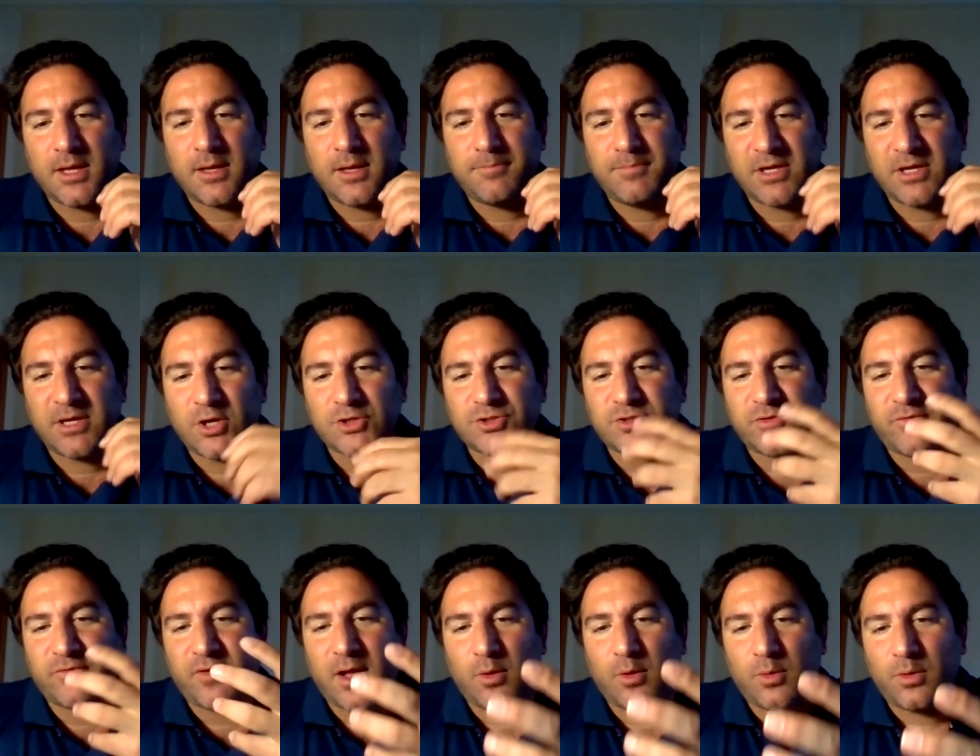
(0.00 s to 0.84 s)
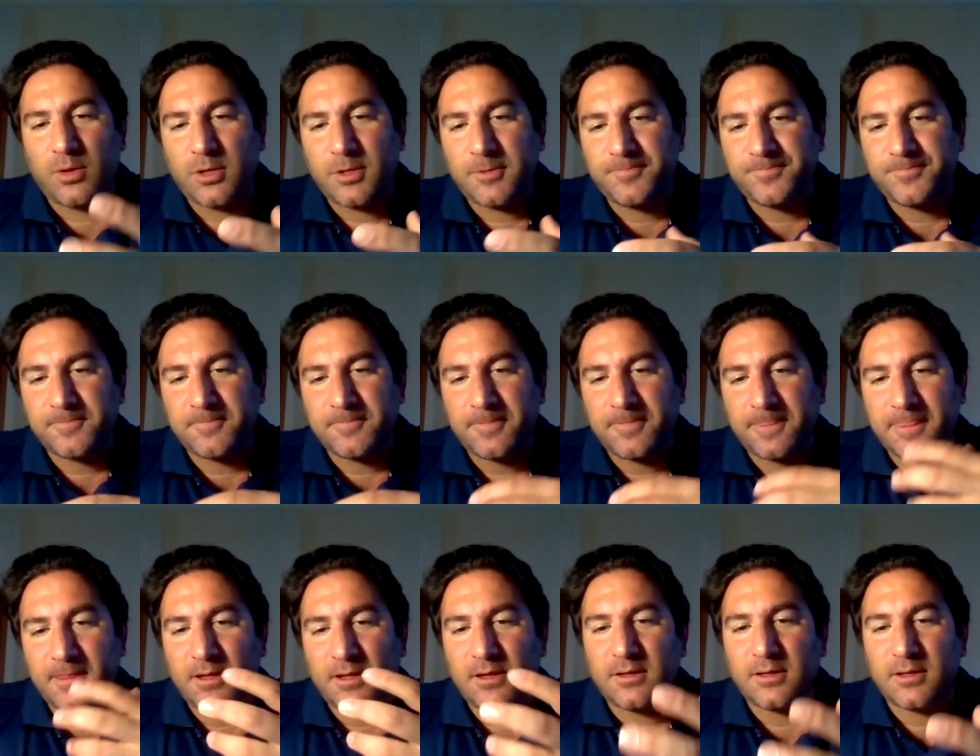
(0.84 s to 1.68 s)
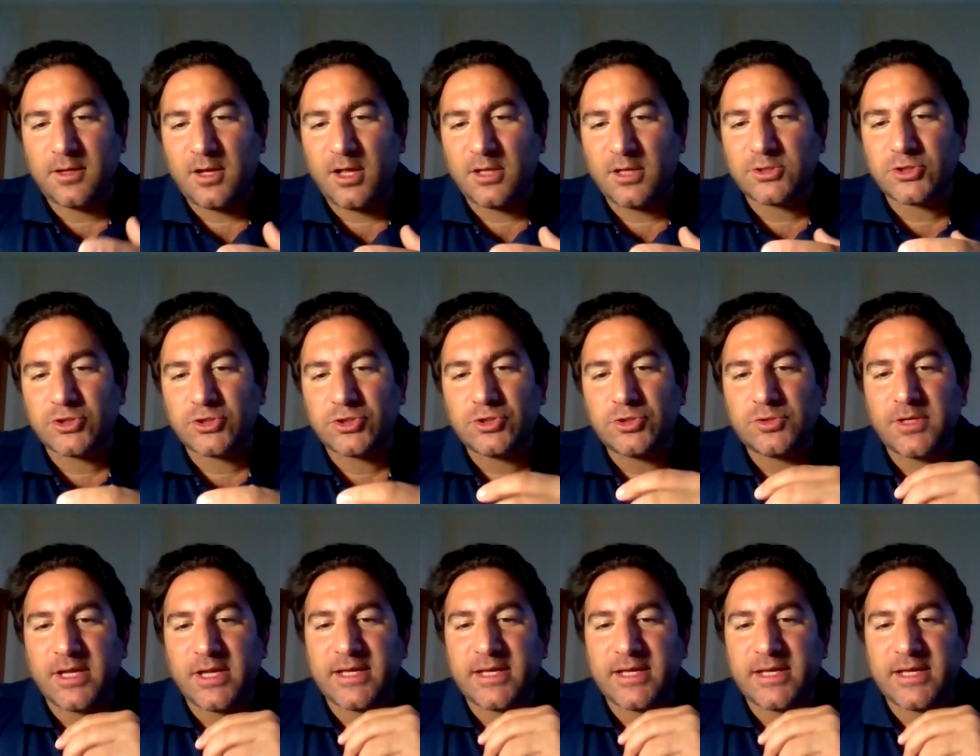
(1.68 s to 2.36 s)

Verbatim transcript: Because of our culture